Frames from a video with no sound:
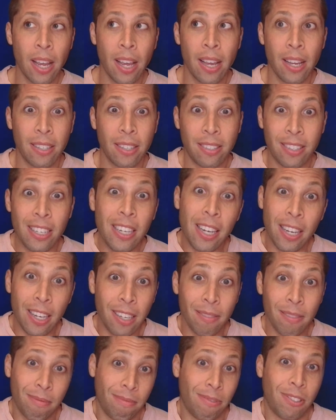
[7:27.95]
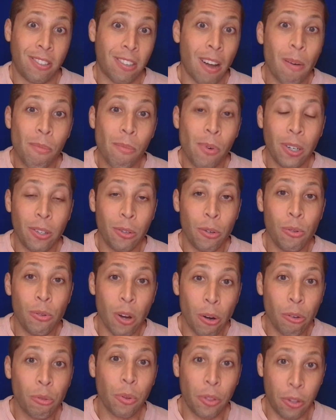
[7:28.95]
seeing someone who
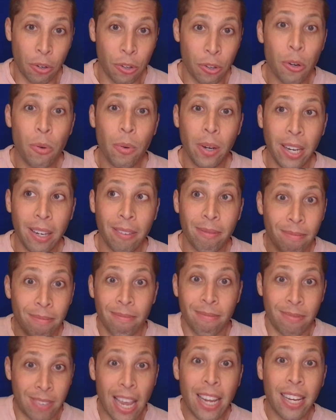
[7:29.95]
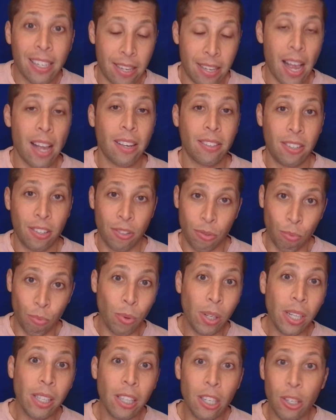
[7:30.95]
knows what they're doing take a test is
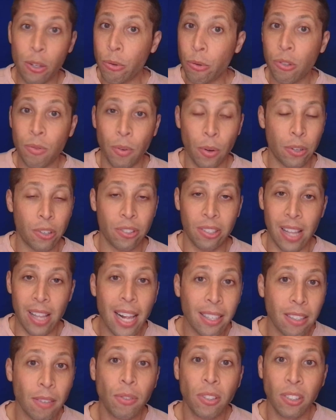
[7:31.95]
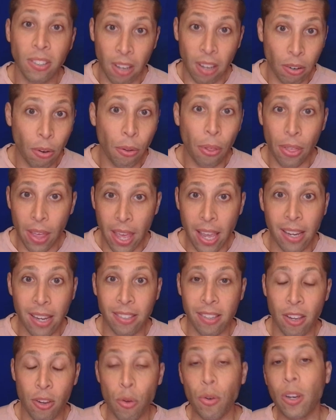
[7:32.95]
really useful. There's lots of subtle things
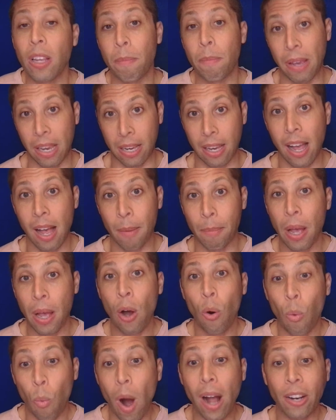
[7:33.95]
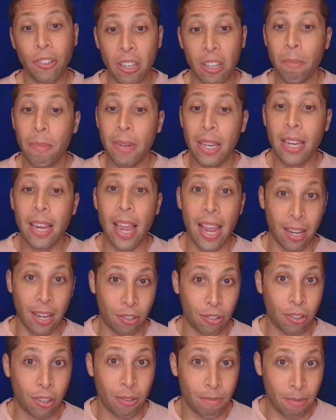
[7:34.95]
that you can pick up watching me
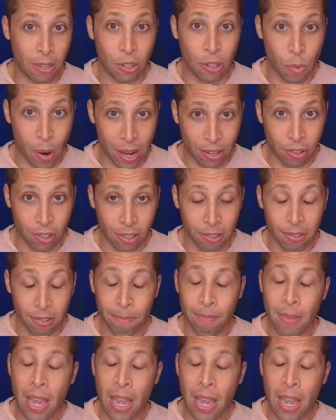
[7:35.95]
answer these questions.